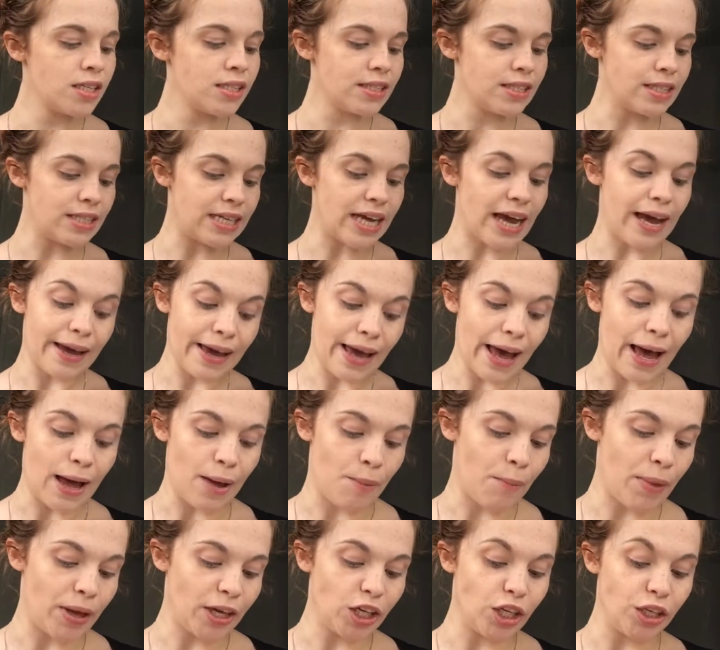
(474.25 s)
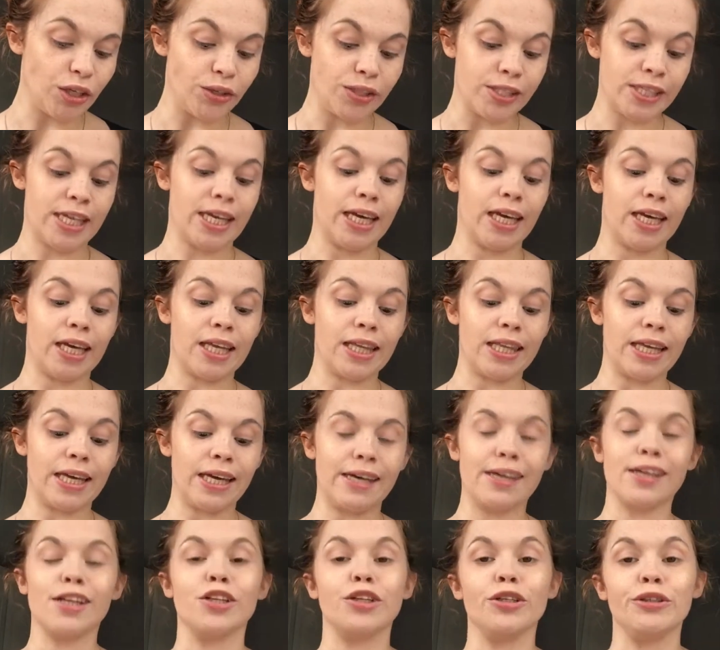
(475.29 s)
Today I'm using
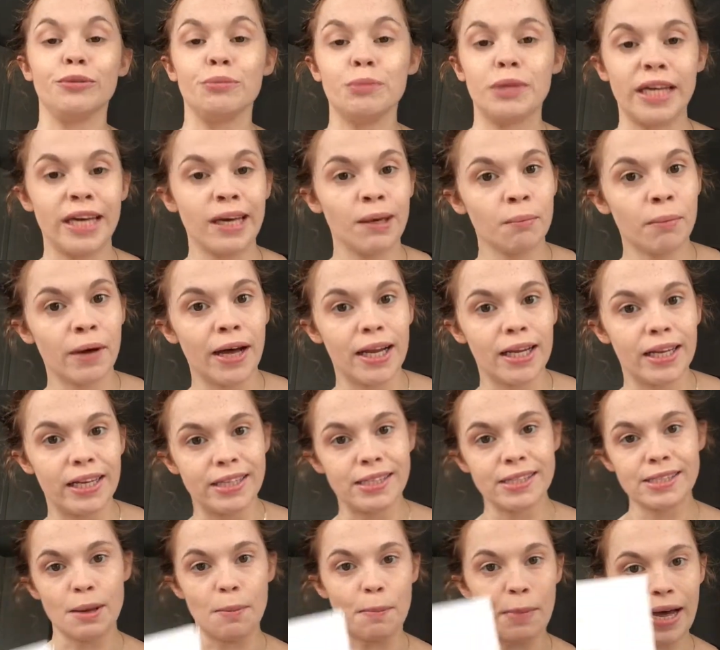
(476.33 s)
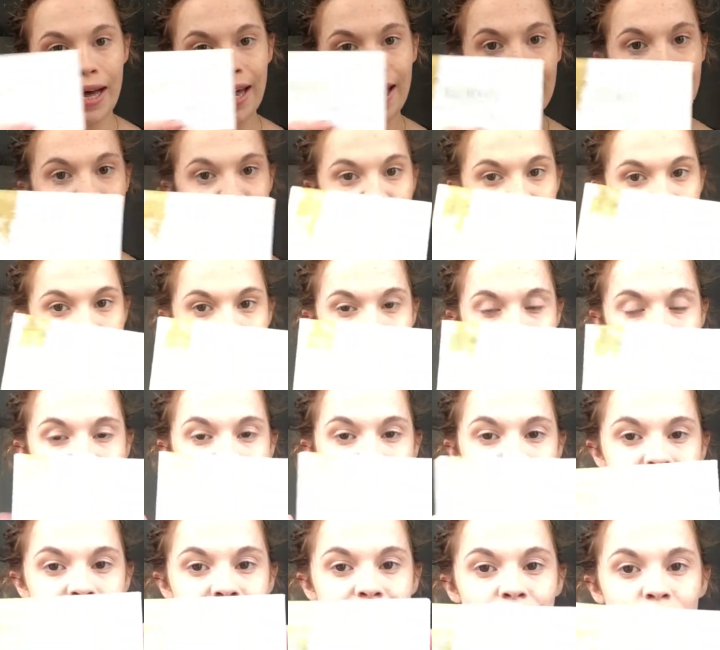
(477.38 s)
the Illuminate palette by Ashley
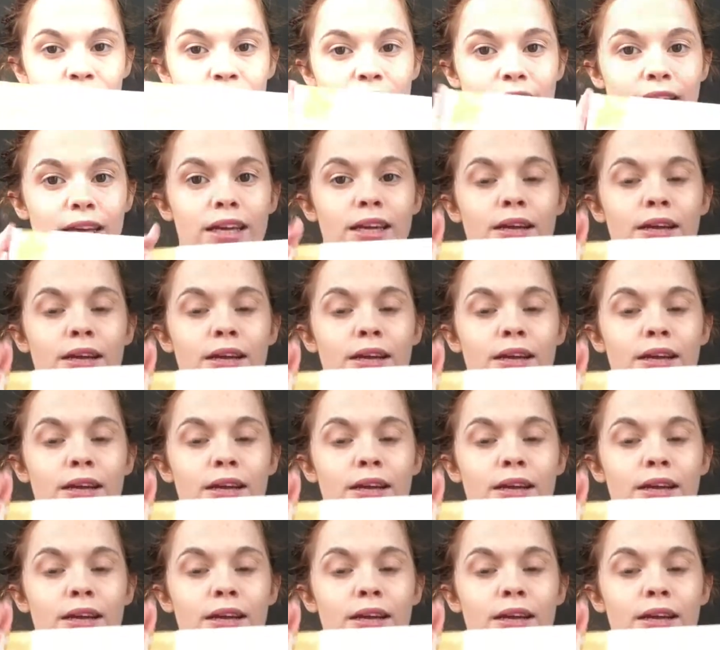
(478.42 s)
Tisdale.